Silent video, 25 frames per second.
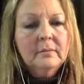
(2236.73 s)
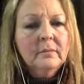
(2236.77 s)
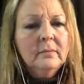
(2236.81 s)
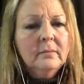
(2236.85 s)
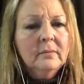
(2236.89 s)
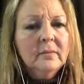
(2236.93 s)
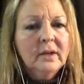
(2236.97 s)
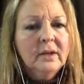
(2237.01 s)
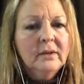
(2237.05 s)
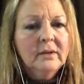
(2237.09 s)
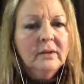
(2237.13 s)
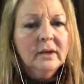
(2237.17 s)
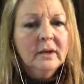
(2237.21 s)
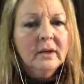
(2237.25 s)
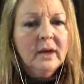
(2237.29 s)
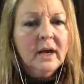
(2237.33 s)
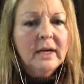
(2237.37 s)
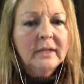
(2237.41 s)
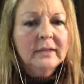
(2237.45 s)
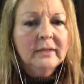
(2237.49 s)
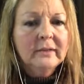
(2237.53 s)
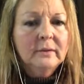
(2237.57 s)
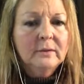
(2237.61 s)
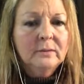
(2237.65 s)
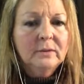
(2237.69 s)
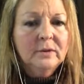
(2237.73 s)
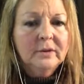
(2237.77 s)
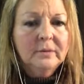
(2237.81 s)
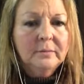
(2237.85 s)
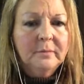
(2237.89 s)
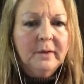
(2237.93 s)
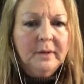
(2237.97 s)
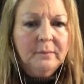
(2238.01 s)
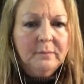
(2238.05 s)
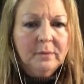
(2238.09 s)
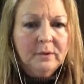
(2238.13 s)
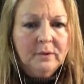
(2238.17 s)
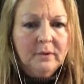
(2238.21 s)
The gossip was my
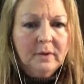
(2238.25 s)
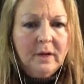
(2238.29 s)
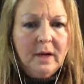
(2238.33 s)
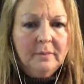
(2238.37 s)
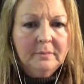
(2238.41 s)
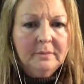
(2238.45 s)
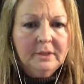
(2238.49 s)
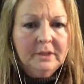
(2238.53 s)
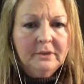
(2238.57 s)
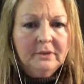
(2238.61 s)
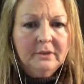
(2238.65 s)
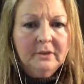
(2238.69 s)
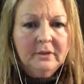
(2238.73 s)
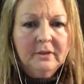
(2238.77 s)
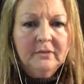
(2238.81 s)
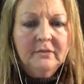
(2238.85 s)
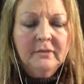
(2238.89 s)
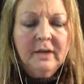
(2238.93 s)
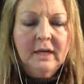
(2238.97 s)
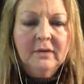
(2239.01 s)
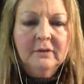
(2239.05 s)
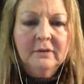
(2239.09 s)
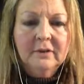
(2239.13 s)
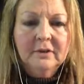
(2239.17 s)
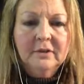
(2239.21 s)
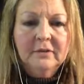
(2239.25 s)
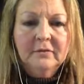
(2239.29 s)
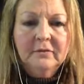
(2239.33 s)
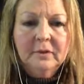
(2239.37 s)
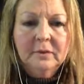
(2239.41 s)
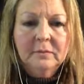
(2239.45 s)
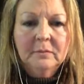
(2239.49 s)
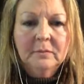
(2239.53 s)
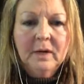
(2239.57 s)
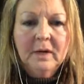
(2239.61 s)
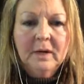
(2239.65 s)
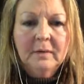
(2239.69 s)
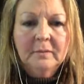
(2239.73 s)
barometer of how good of a
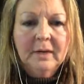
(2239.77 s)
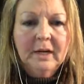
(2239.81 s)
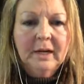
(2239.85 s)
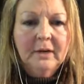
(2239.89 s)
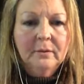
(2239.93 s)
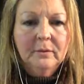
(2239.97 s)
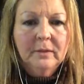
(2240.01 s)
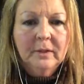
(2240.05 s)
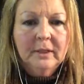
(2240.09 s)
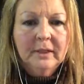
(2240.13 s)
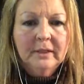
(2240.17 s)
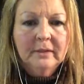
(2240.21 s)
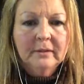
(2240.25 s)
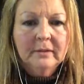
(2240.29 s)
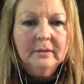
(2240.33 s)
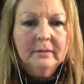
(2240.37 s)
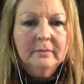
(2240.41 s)
mom I was.